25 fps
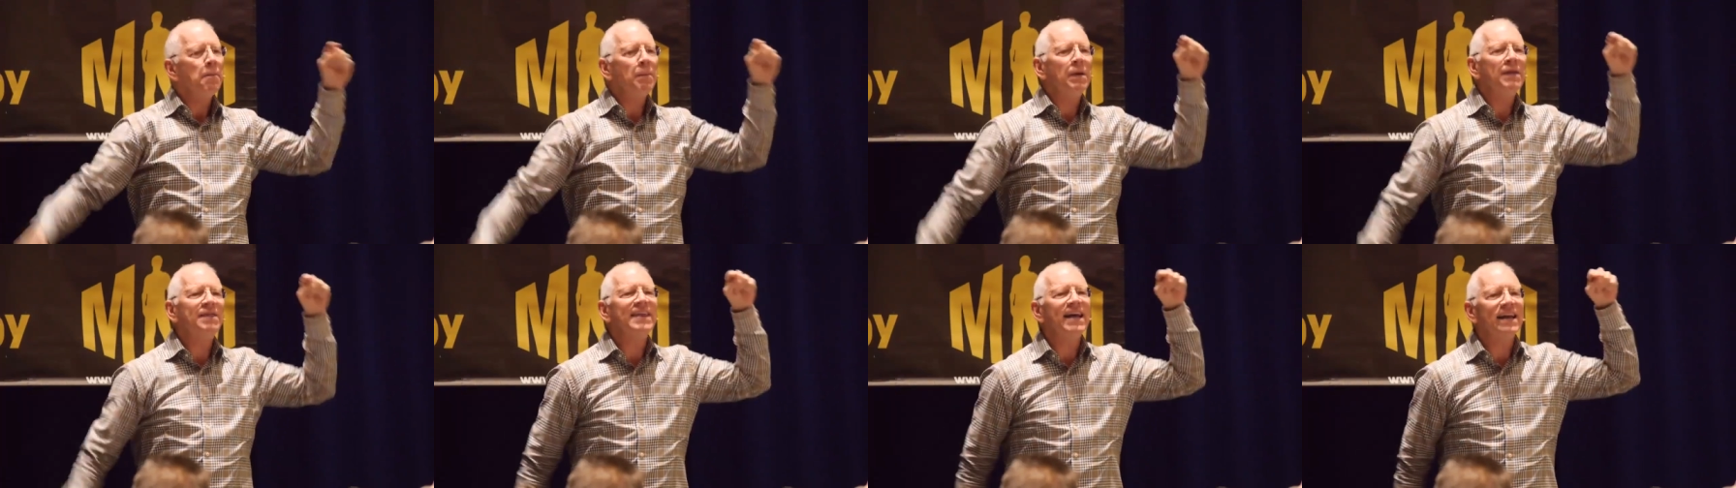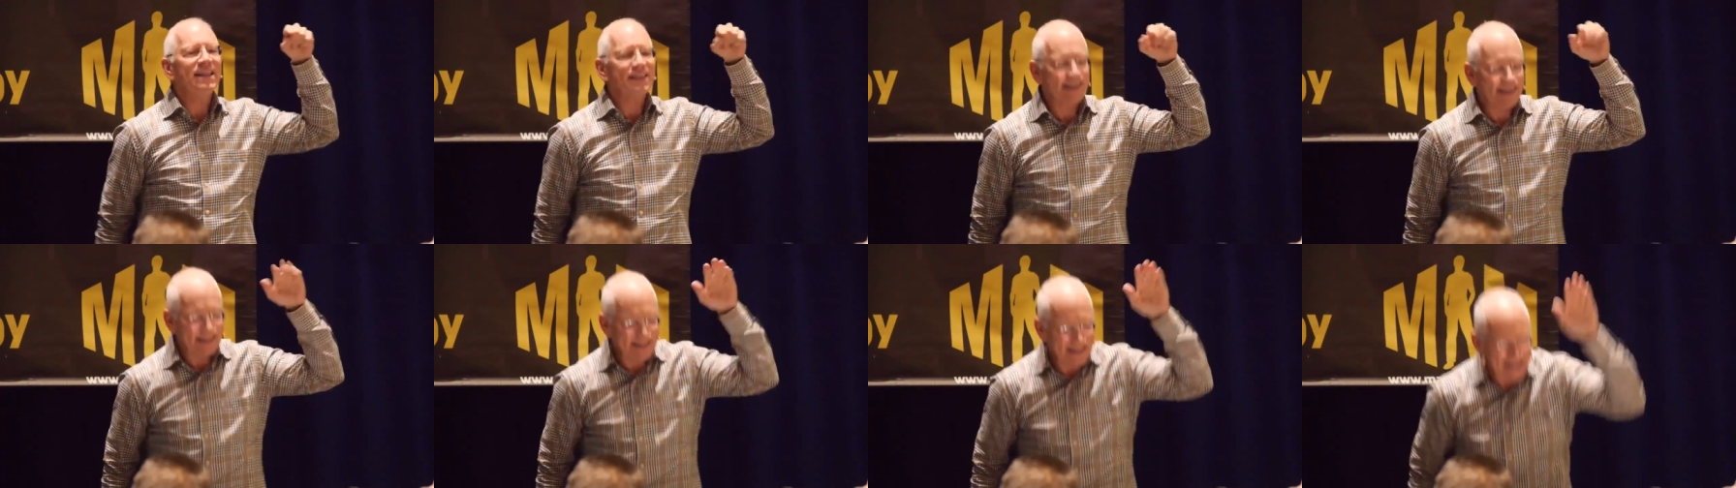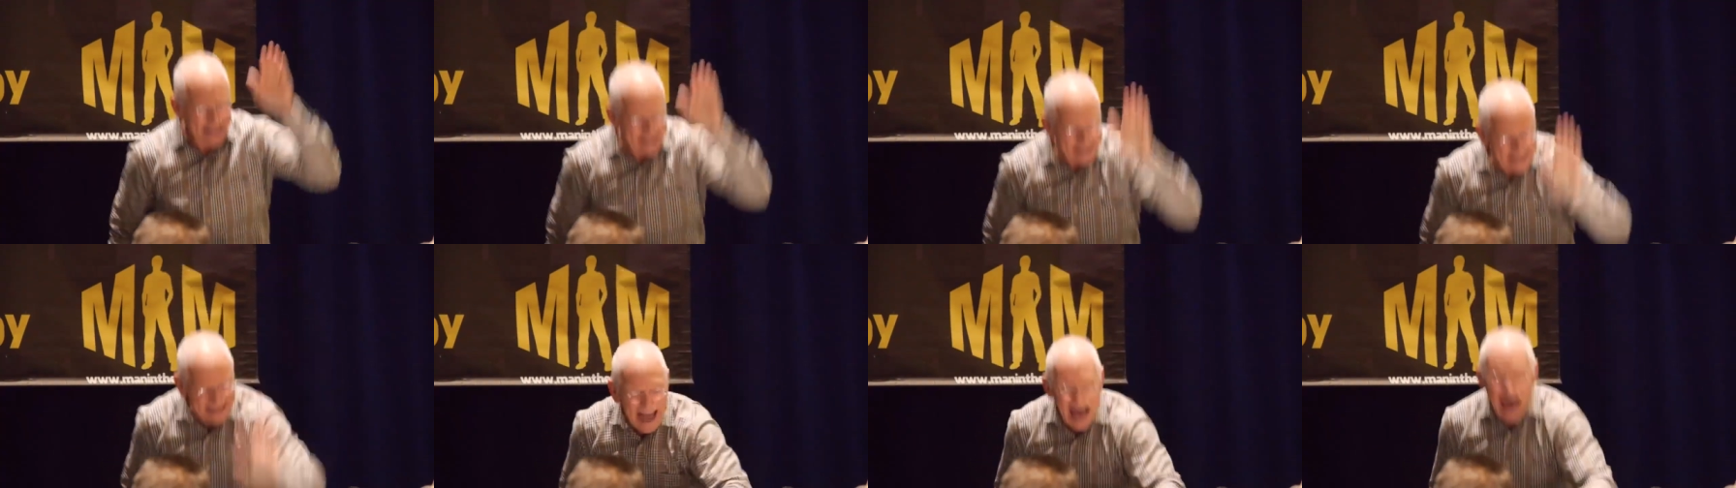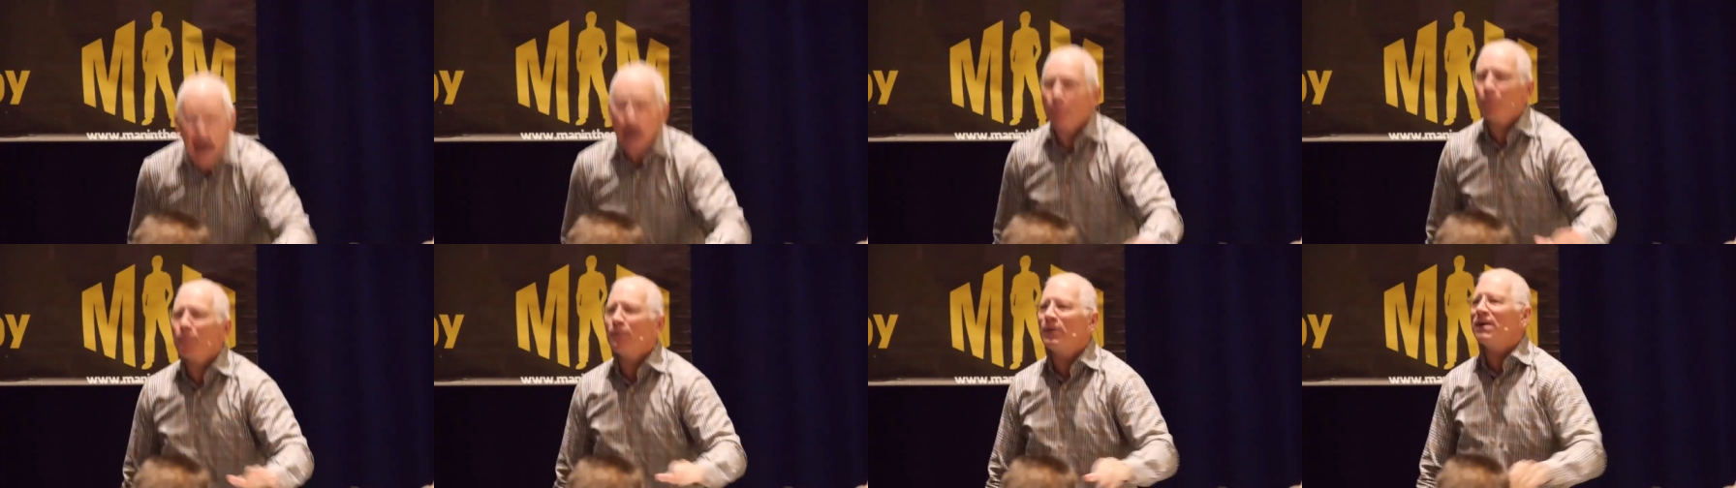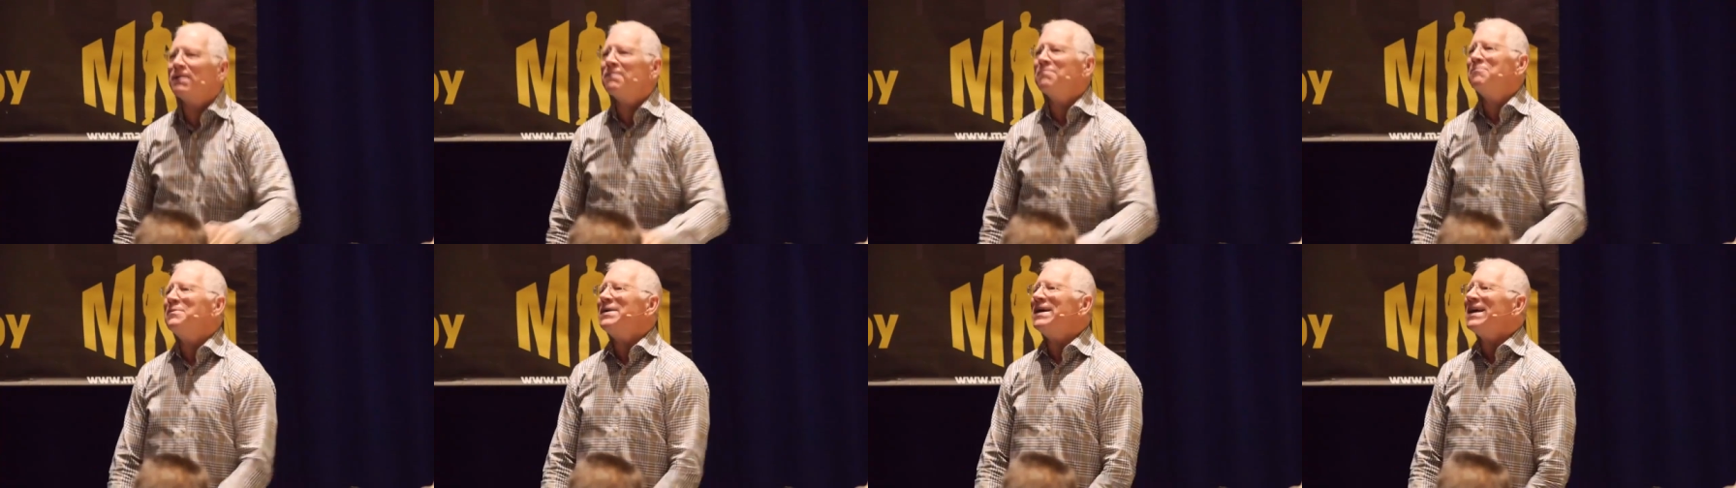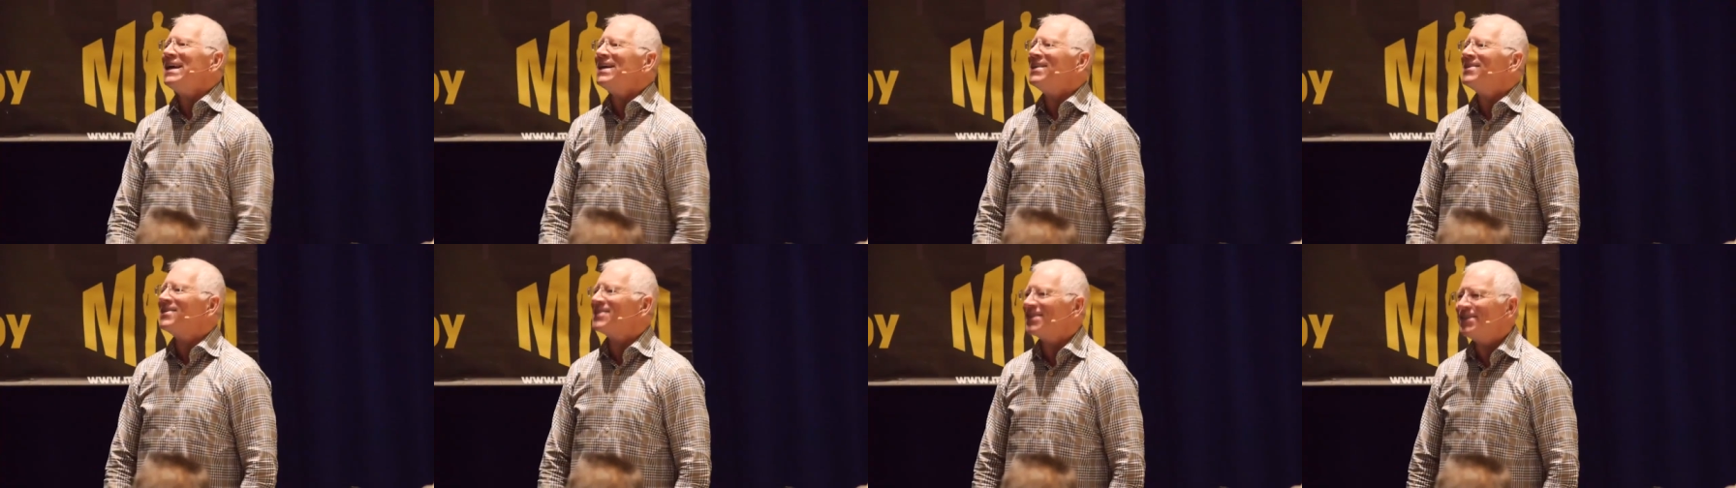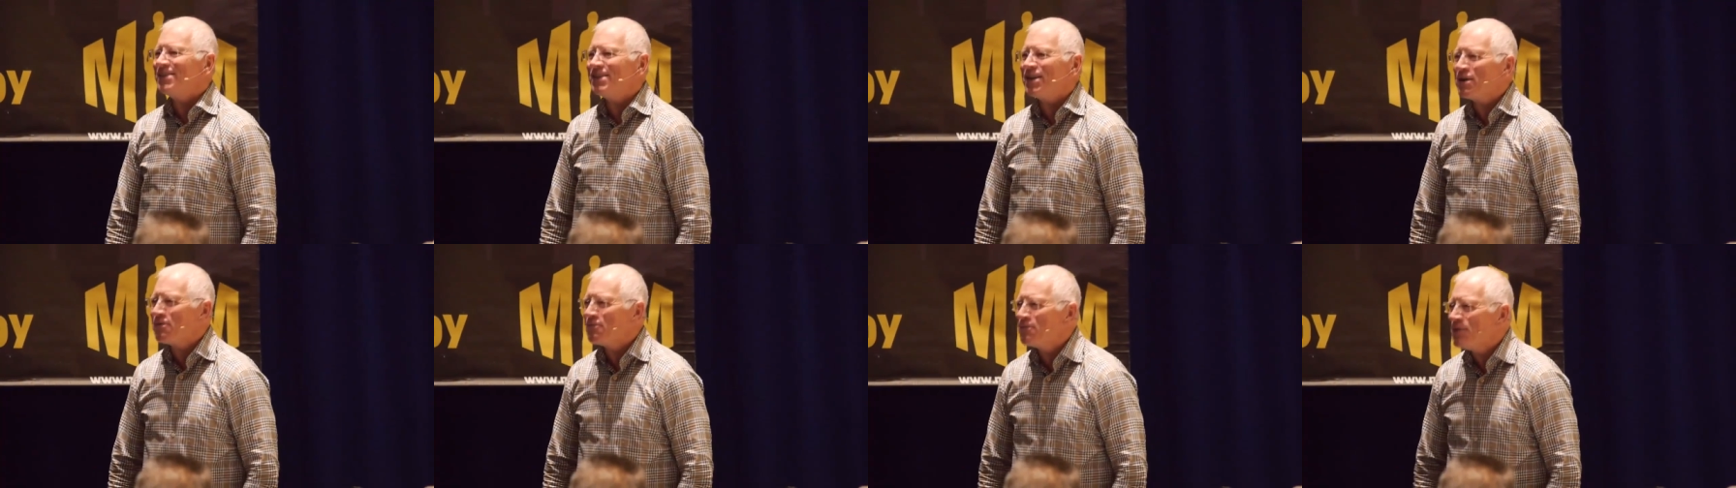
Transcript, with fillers: But that's not what it means in the